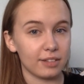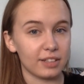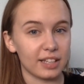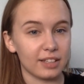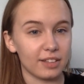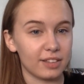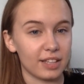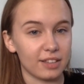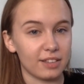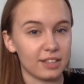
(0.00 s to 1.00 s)
like,
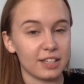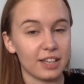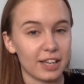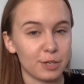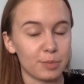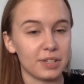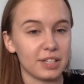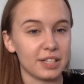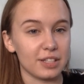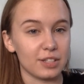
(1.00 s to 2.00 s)
that the engagement
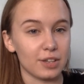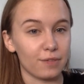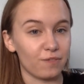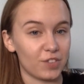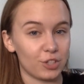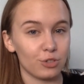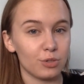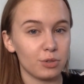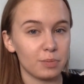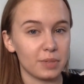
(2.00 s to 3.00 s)
is
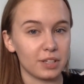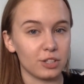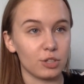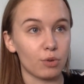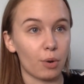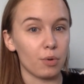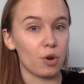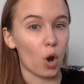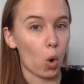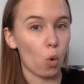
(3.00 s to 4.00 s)
official because you don't
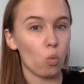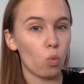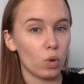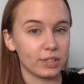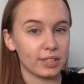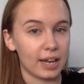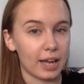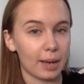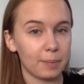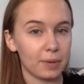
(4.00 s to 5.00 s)
know what's gonna
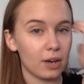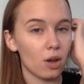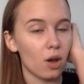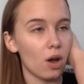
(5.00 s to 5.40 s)
happen,